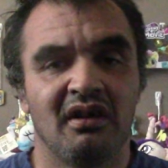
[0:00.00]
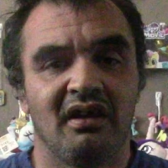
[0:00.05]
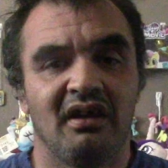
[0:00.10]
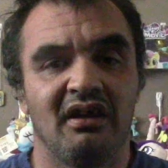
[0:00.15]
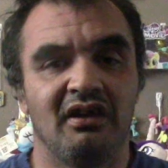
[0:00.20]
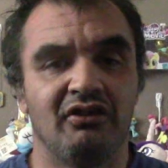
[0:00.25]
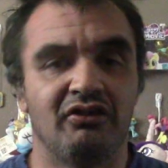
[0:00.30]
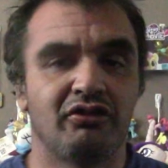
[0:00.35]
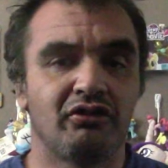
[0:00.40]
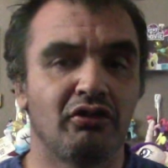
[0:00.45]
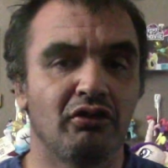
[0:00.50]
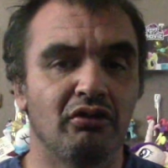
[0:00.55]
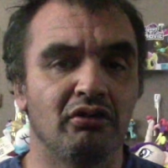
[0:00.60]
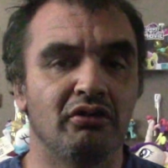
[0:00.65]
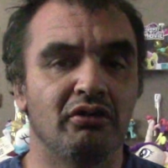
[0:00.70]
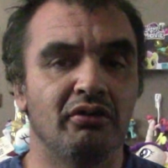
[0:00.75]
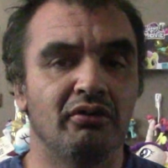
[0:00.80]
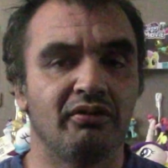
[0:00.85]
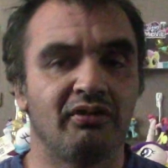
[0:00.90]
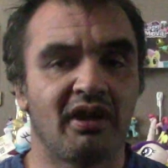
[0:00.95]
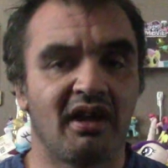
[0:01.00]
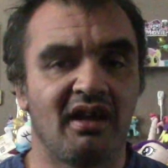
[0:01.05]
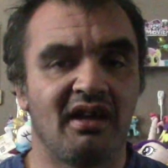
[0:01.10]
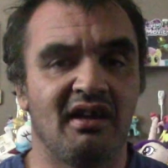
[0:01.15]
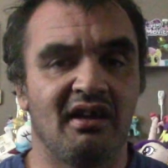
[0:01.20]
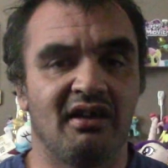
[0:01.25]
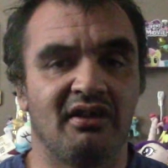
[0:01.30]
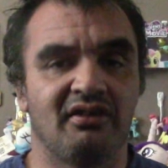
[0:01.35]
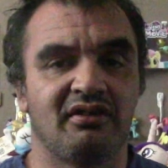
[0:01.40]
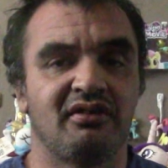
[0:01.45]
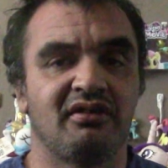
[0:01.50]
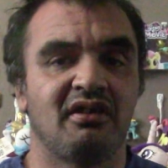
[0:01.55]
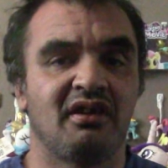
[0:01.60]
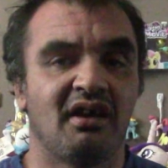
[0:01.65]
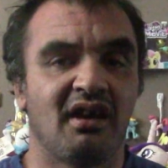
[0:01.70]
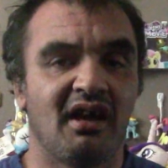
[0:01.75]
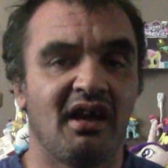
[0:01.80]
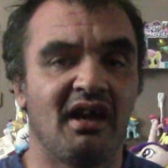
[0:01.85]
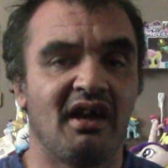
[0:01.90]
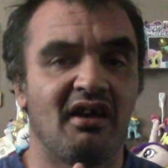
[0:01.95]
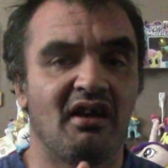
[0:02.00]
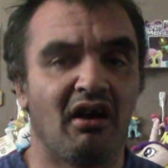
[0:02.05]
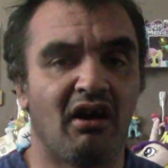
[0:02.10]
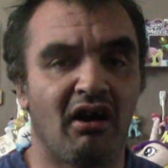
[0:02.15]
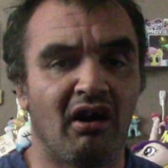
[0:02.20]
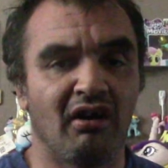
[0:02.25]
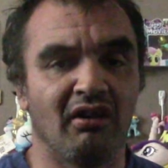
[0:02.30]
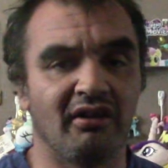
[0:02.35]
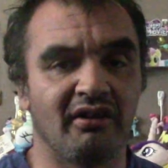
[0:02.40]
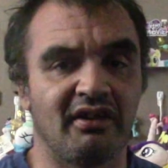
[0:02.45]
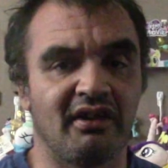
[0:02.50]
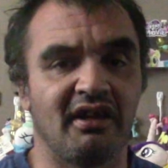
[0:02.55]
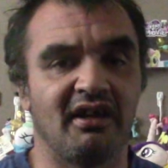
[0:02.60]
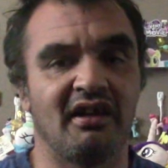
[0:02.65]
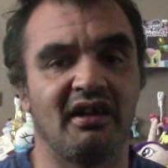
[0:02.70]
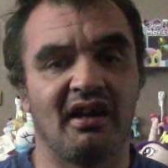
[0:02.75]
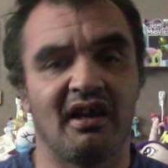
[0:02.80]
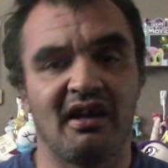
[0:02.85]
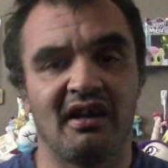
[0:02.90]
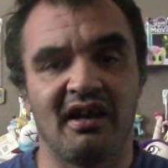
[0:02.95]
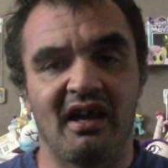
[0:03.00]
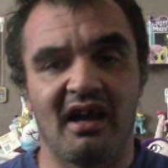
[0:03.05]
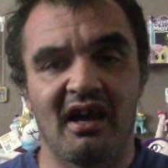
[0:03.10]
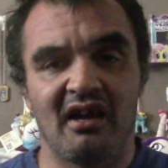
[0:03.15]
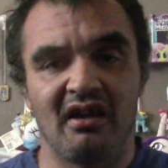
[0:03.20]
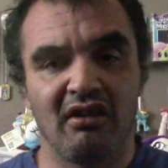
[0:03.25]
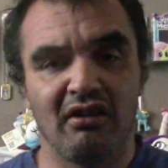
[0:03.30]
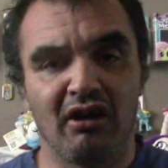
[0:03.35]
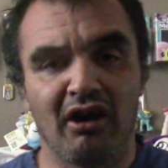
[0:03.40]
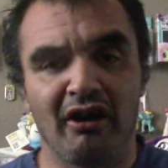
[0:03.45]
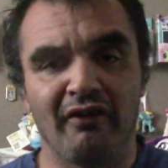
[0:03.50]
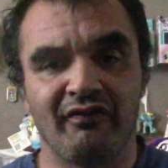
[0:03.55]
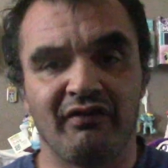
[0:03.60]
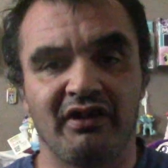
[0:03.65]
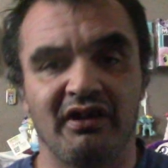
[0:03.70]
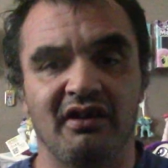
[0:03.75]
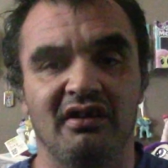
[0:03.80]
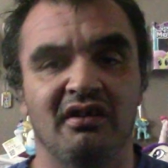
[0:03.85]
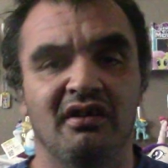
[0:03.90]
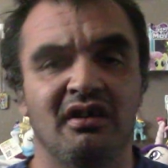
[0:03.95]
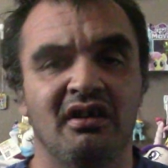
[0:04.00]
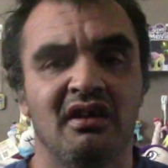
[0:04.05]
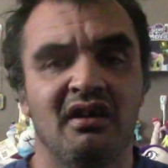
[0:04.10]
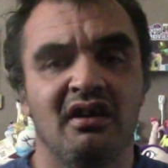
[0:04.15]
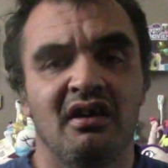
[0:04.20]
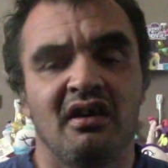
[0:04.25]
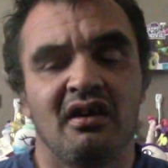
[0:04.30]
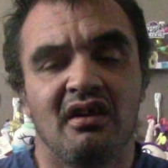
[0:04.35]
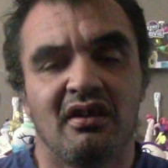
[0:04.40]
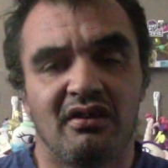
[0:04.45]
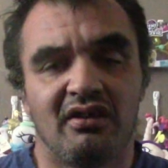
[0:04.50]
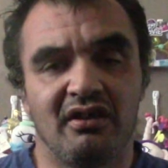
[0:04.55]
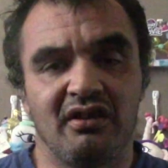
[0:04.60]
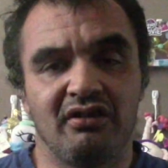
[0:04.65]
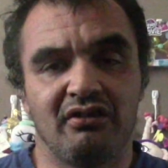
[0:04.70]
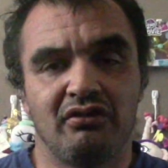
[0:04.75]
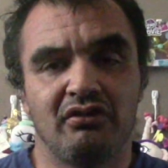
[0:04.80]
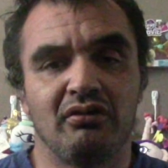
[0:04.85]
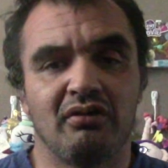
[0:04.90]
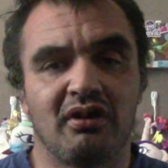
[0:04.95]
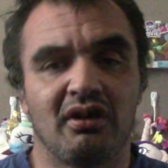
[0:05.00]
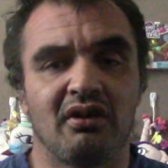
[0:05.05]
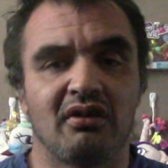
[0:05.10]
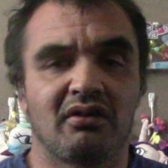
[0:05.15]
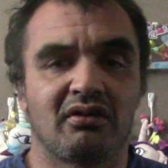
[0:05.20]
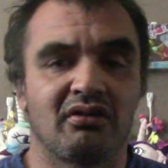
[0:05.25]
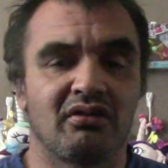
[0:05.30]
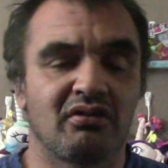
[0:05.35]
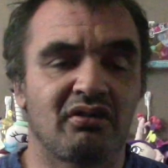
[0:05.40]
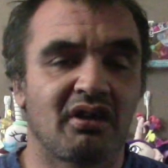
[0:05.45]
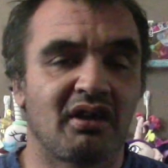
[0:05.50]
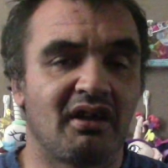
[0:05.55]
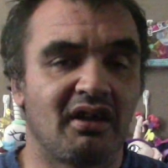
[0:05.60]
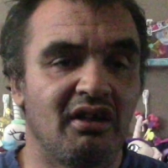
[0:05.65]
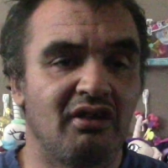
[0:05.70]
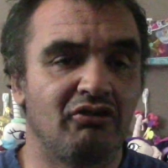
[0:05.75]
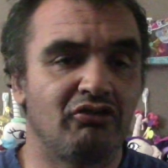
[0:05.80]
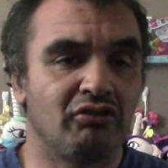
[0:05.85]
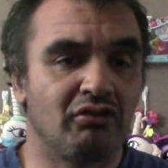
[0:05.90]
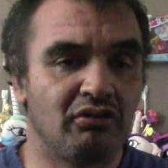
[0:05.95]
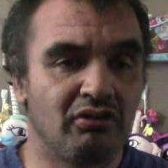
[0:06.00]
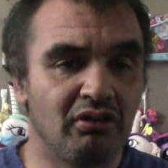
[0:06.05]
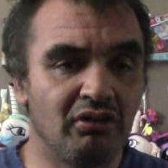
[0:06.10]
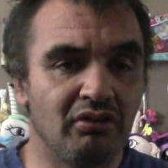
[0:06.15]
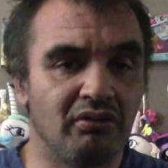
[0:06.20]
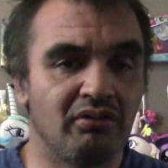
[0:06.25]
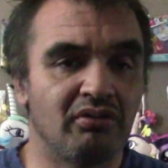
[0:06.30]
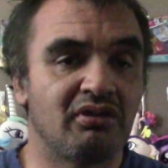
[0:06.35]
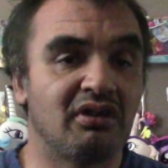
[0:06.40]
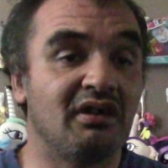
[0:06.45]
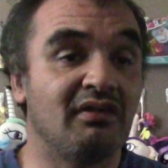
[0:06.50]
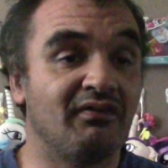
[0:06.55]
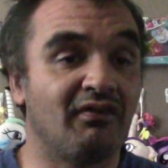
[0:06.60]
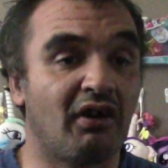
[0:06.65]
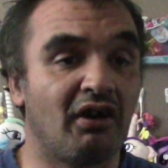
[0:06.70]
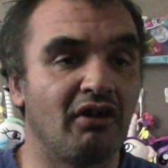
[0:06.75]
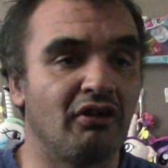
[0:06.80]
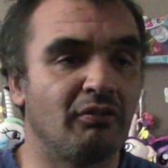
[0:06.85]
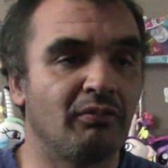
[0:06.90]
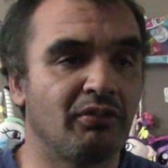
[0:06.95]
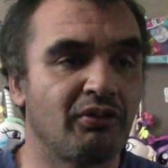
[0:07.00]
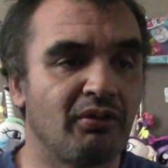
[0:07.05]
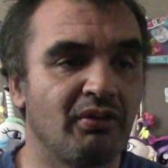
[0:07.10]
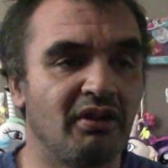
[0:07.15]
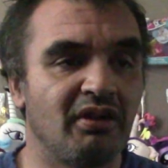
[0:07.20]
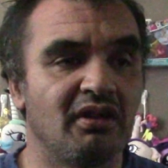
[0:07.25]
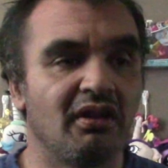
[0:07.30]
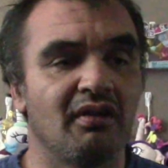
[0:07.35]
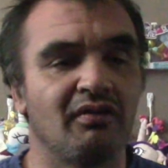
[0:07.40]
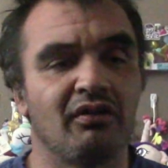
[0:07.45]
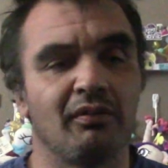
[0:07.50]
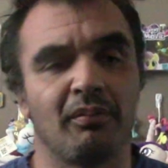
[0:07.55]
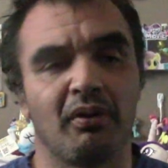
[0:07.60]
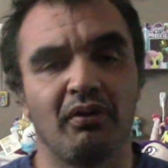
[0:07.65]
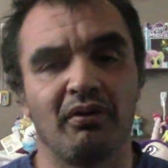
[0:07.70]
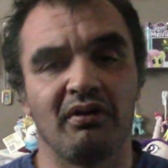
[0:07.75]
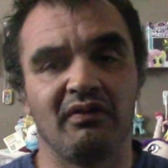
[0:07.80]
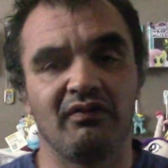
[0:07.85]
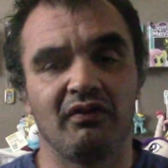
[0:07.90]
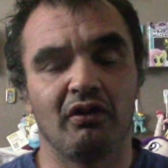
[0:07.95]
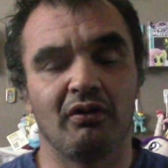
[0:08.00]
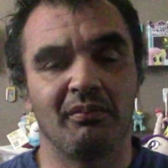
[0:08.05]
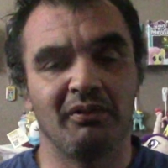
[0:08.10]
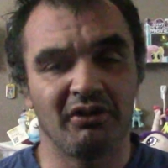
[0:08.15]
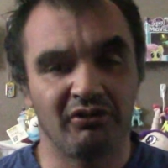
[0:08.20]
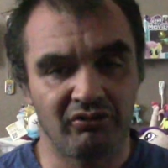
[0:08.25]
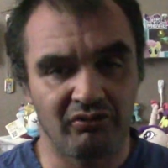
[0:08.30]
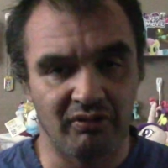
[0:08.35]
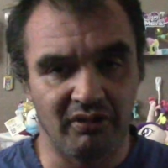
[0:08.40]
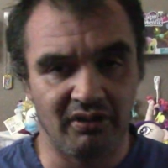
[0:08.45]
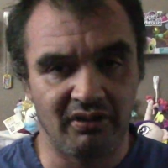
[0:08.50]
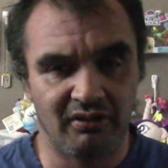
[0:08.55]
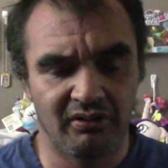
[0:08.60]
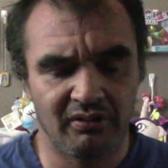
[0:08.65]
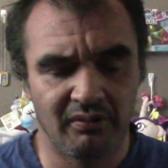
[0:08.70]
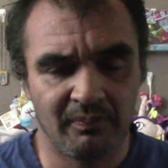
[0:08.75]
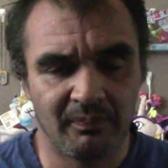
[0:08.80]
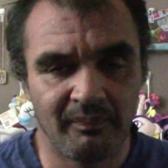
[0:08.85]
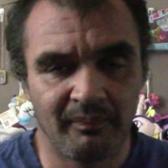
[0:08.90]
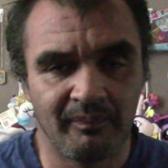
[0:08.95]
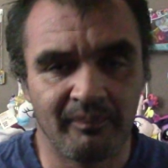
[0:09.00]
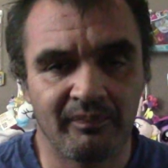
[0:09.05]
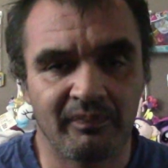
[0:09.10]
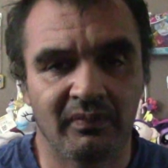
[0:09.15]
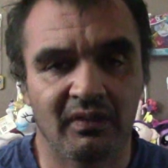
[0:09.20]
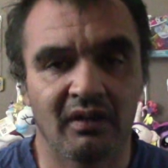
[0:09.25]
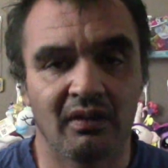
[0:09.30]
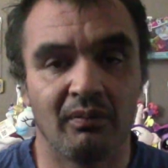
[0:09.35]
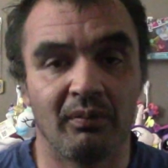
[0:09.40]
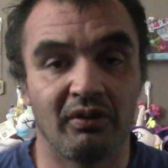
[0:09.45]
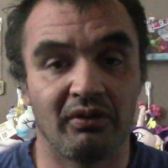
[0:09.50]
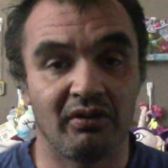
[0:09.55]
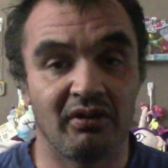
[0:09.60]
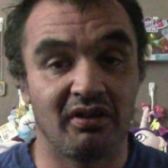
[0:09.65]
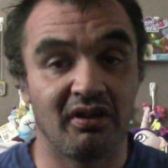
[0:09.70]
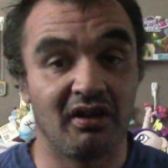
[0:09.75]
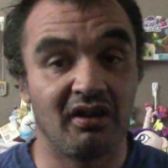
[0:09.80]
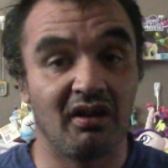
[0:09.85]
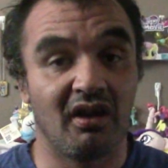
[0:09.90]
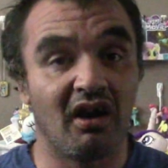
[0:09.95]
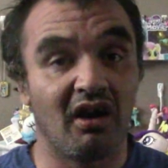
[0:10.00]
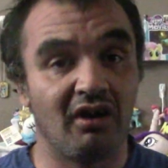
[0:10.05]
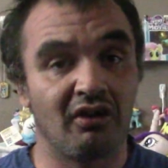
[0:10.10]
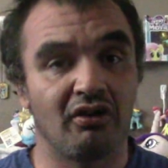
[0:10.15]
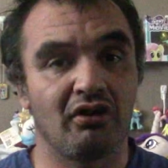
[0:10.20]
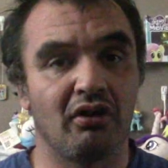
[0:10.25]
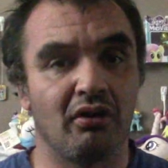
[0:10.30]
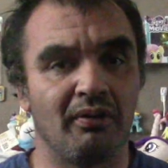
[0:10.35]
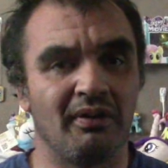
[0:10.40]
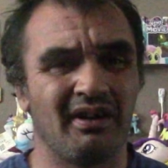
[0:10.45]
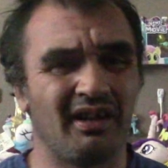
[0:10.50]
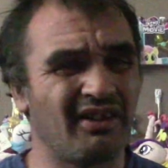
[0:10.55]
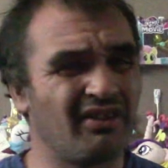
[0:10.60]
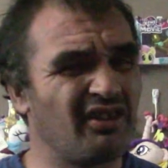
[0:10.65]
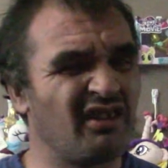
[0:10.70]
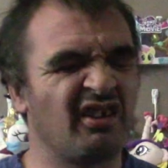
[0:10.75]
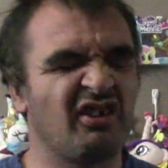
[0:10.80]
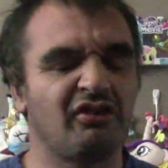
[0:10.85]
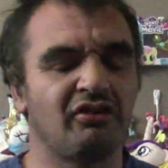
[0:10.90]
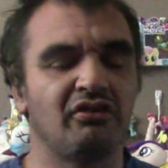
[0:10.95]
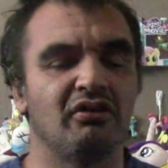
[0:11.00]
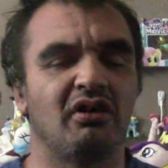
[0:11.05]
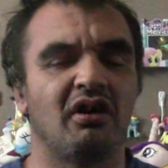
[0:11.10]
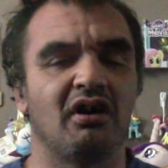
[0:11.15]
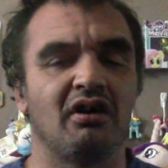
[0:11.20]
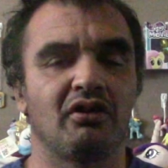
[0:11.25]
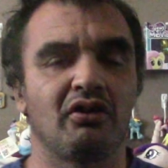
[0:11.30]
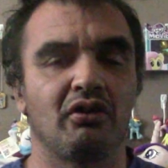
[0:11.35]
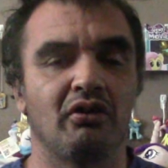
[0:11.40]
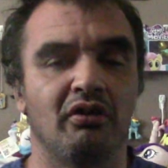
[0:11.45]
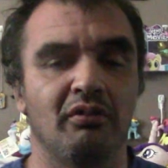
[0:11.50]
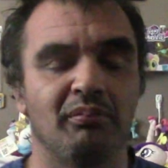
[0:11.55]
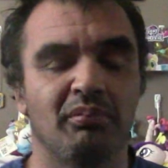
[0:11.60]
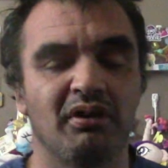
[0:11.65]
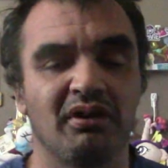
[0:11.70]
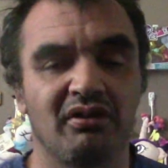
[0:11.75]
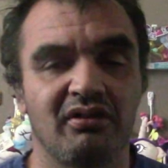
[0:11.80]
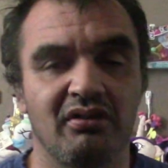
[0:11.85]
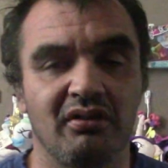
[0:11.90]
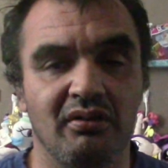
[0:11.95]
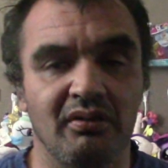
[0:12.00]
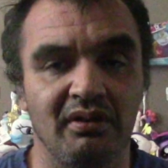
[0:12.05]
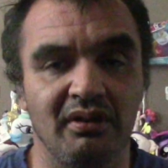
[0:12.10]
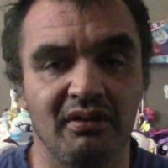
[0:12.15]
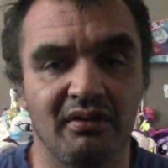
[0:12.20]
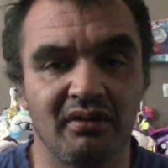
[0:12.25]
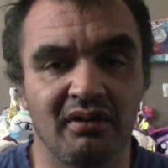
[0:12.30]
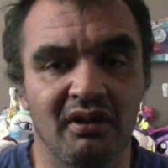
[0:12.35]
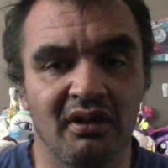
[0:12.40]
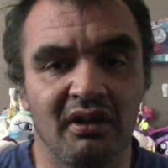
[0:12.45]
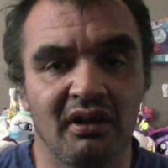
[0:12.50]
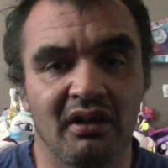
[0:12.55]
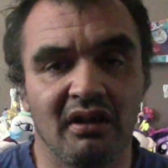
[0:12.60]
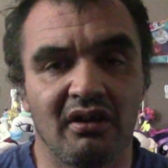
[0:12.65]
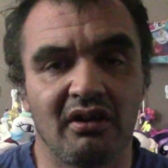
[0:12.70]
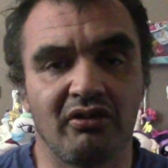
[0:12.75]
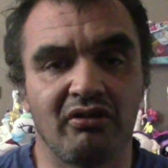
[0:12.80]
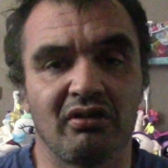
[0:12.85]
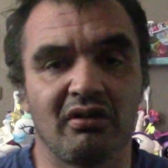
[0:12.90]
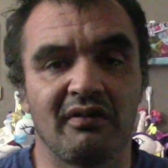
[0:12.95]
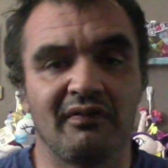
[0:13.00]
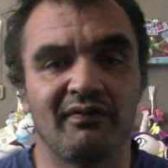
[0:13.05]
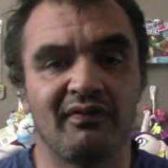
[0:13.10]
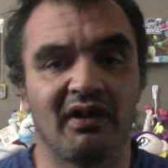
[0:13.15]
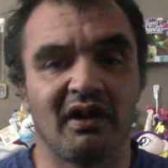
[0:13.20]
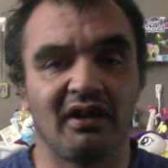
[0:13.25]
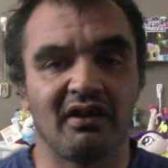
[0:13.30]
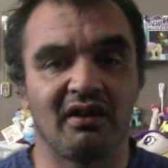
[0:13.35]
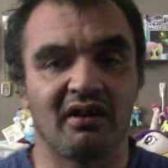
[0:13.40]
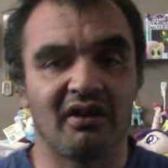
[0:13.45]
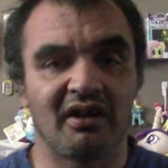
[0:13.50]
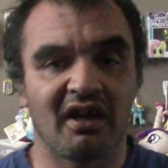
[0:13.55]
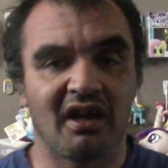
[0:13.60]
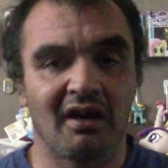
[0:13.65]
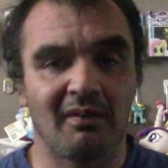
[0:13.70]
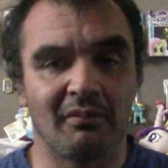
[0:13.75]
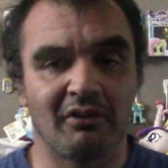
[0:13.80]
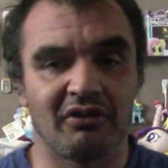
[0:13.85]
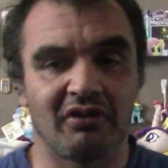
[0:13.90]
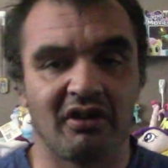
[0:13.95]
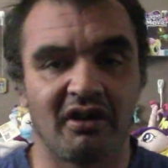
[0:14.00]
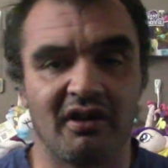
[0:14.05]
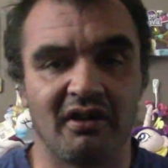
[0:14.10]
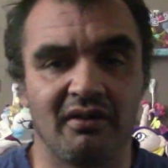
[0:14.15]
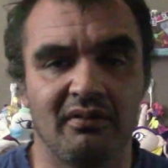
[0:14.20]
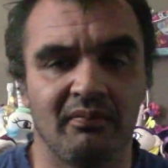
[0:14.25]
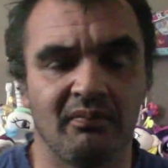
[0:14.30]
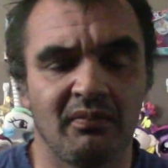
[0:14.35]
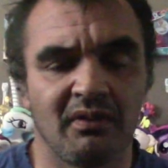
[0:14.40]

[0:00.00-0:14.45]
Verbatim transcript: in Scootaloo's aunts, Aunt Holiday and Aunt Lofty. These two characters got introduced in Volume three of the Ponyville Mysteries, which is a ongoing, I think it's still ongoing book series that you can find on Amazon.